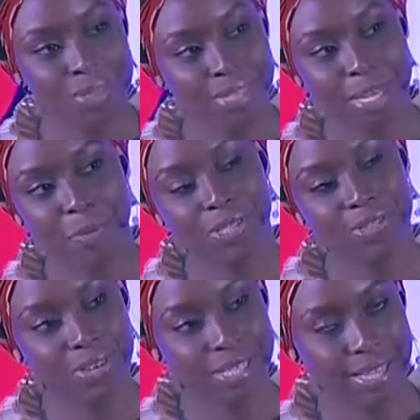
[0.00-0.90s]
this
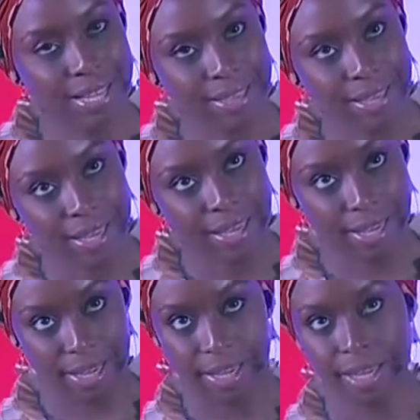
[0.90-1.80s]
demonstrates, I
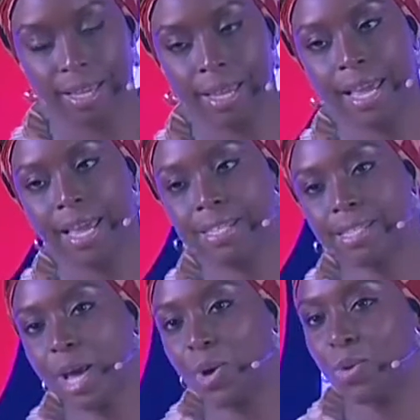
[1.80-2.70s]
think, is
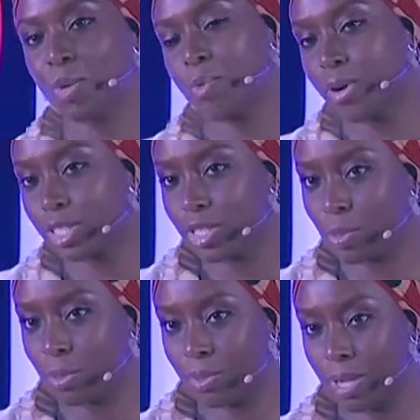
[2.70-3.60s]
how
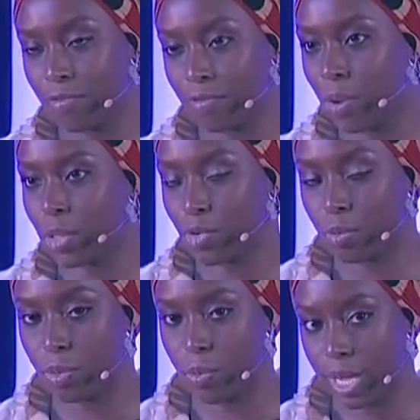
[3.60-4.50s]
impressionable and
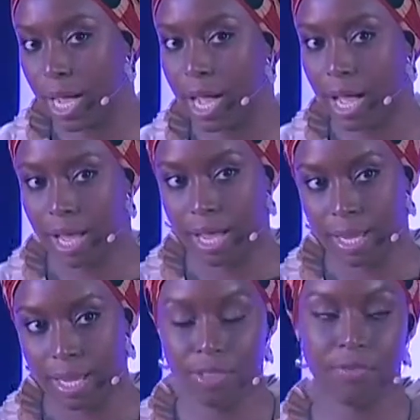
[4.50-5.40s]
vulnerable we are
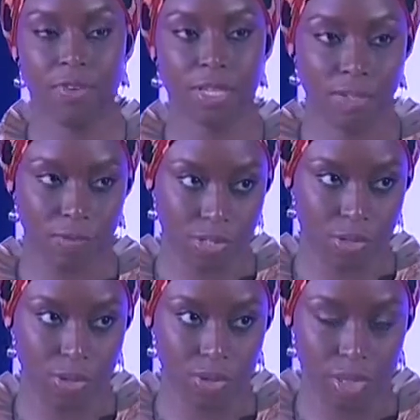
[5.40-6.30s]
in the face of a
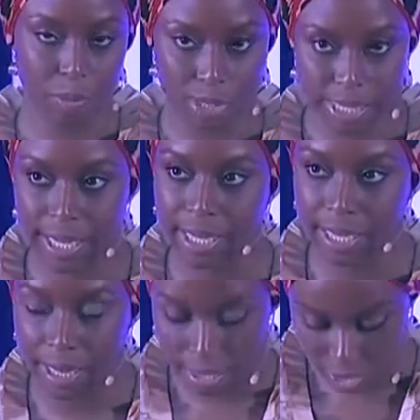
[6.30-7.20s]
story,
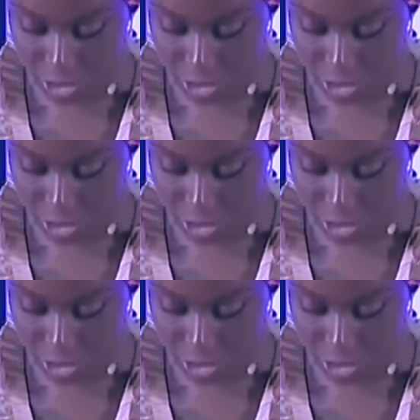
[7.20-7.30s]
particularly as